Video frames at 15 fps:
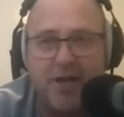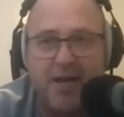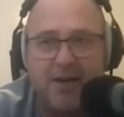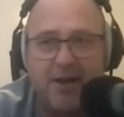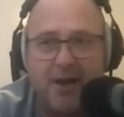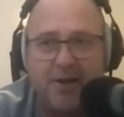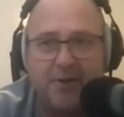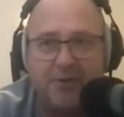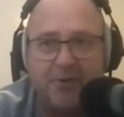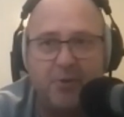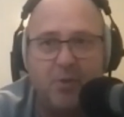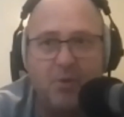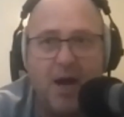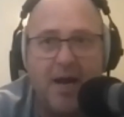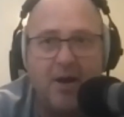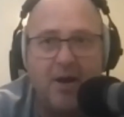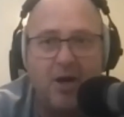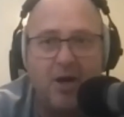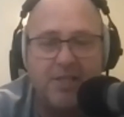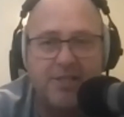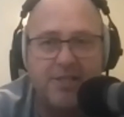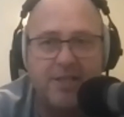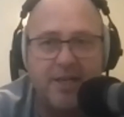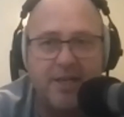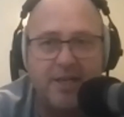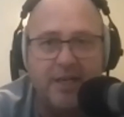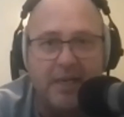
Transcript: And the way I see it,